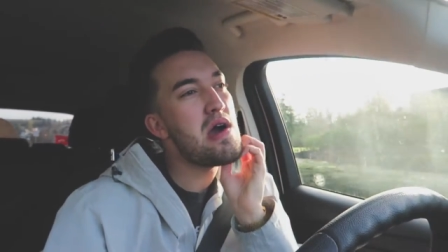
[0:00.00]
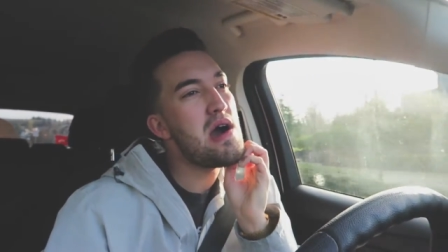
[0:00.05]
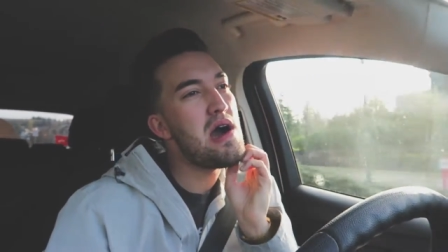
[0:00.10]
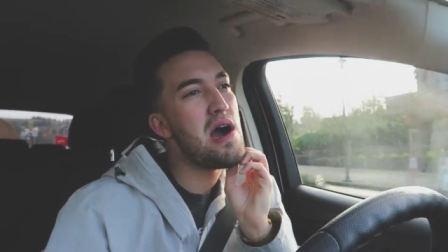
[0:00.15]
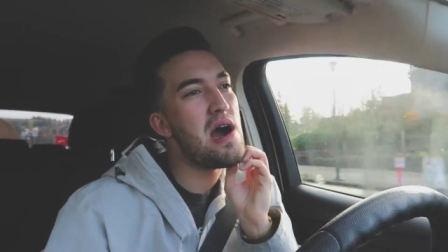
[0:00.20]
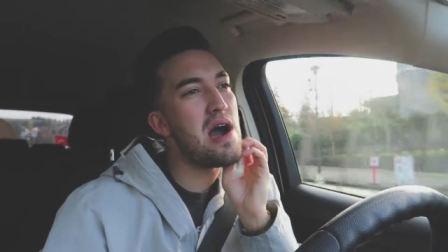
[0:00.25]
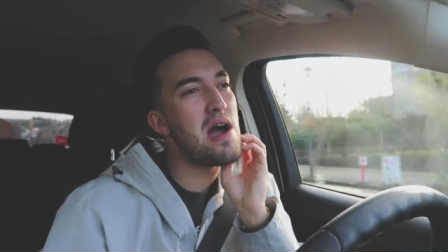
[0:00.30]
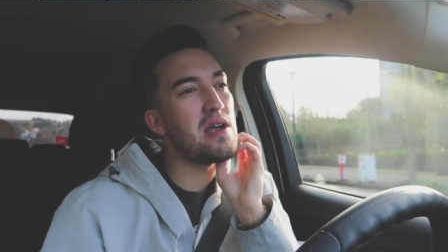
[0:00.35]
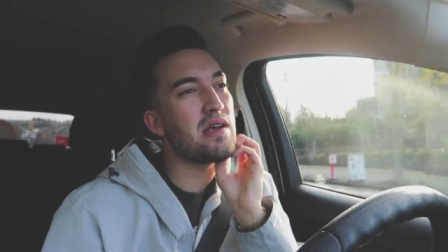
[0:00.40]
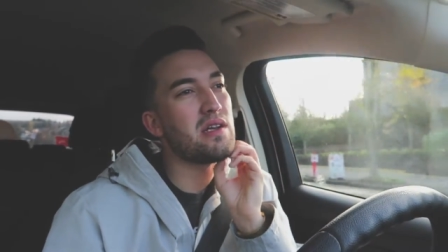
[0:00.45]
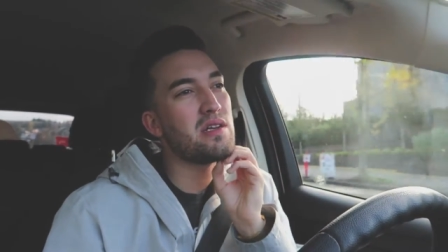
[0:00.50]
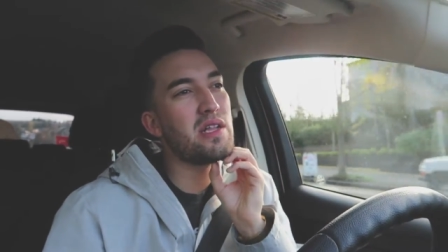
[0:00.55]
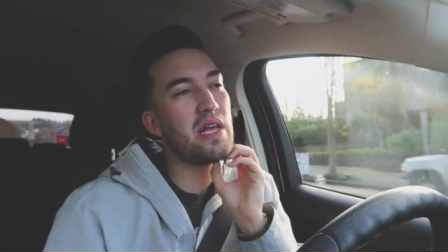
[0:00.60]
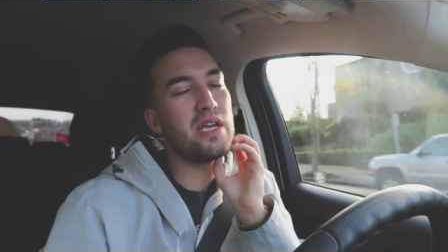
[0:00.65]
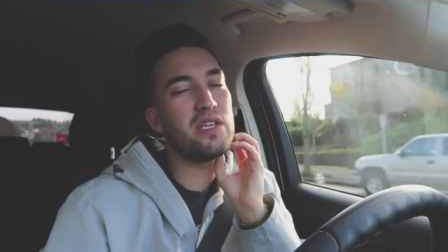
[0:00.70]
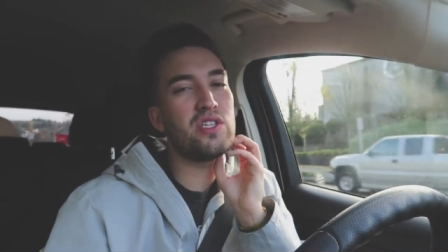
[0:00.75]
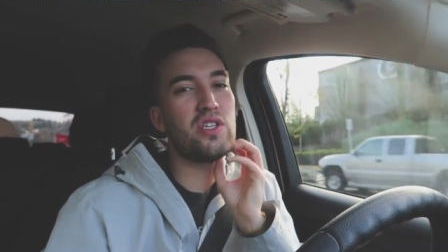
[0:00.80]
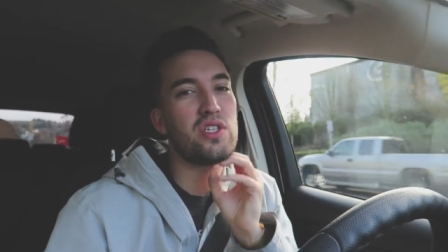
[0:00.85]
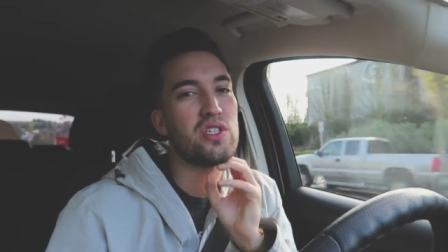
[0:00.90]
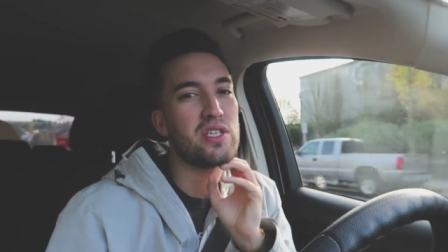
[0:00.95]
uh,
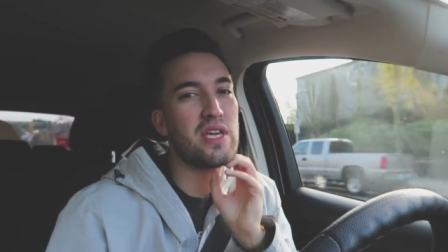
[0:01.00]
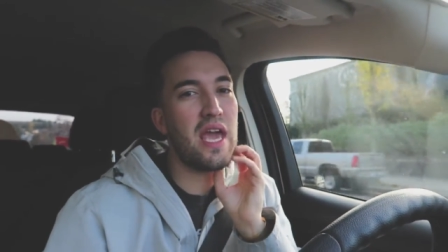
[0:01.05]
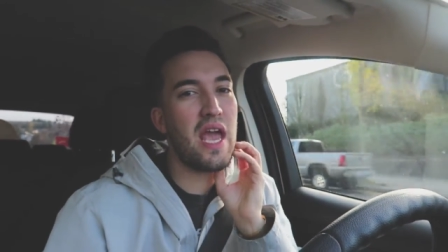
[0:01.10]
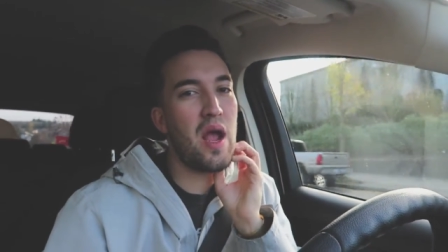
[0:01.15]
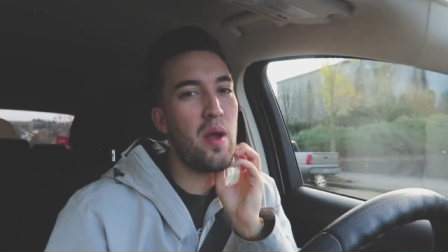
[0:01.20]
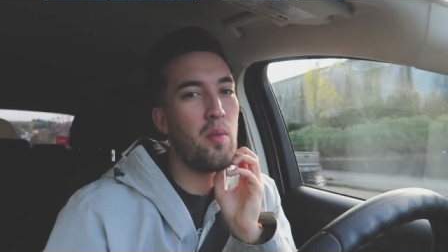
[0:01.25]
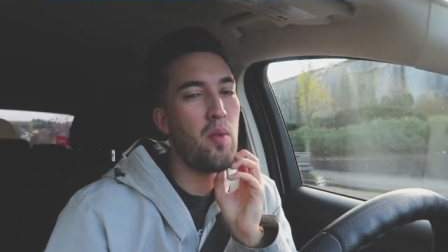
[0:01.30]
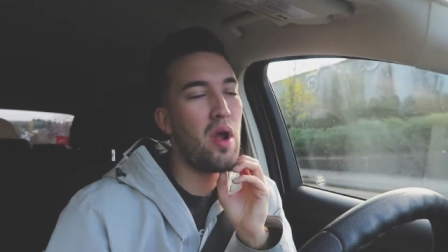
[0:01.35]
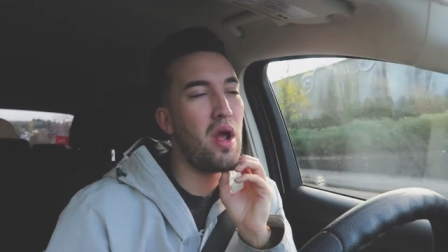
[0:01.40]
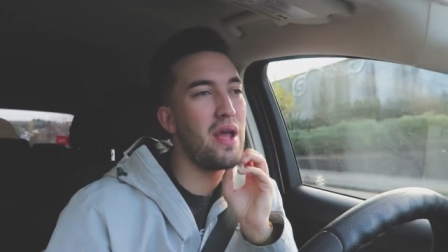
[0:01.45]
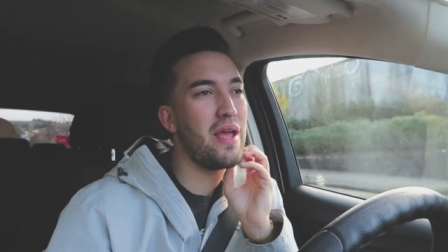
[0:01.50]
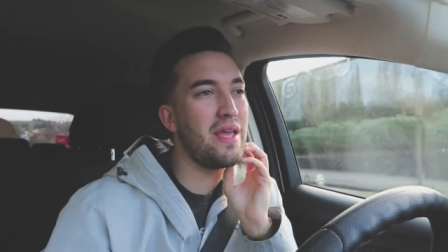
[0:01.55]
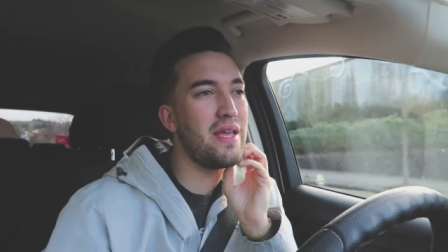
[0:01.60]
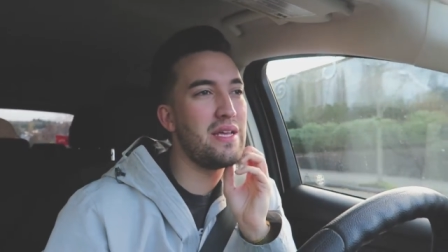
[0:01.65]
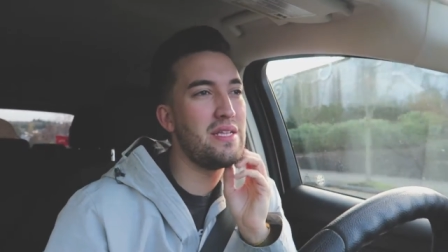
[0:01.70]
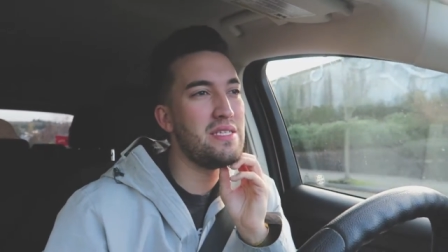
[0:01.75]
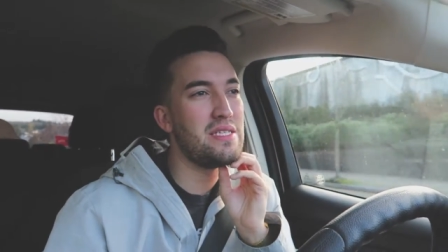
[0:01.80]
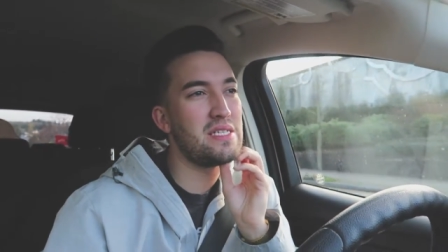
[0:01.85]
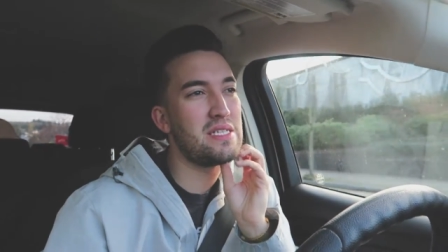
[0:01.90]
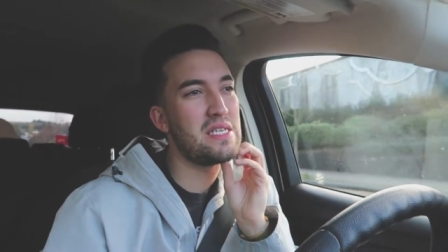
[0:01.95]
Glazer's Camera
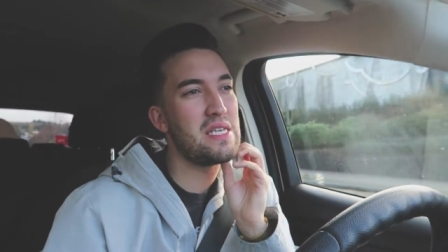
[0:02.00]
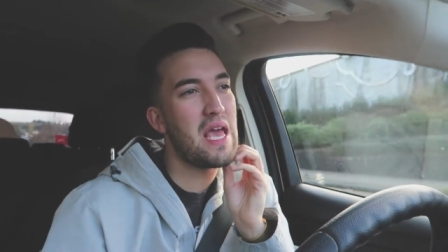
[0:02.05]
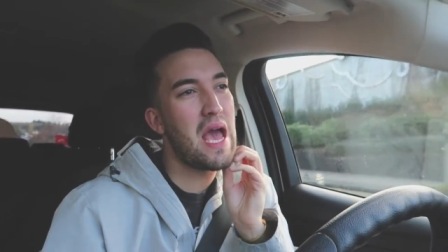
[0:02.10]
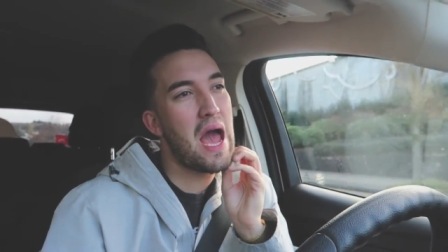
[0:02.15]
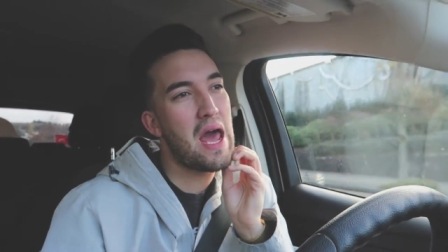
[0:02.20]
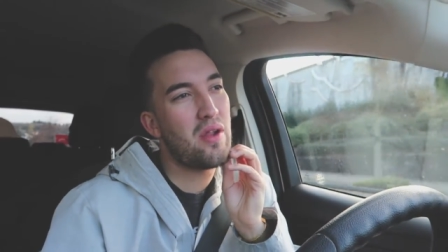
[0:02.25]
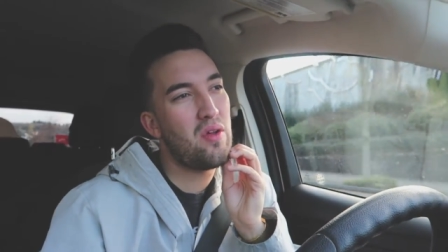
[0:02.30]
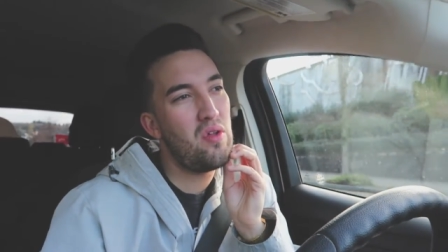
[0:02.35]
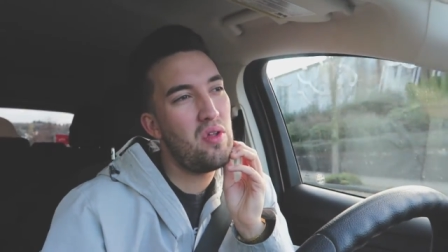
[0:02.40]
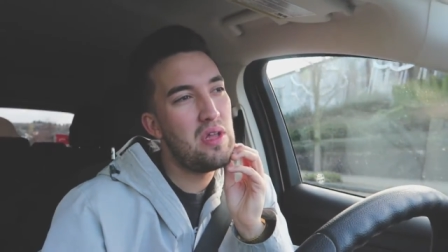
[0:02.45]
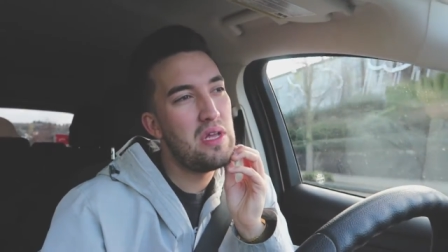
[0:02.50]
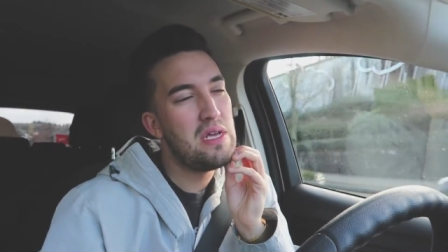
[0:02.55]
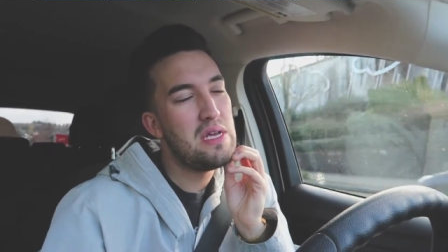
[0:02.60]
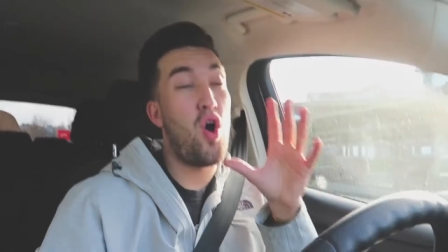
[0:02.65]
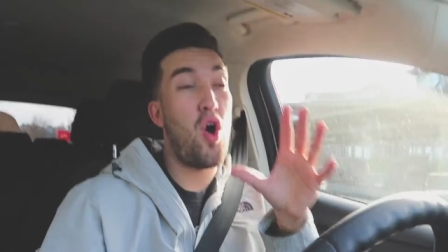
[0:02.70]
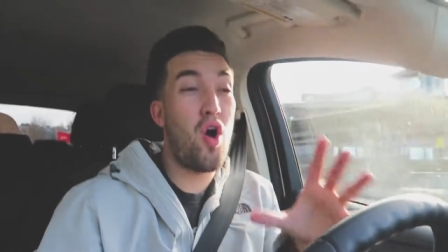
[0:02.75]
in Seattle.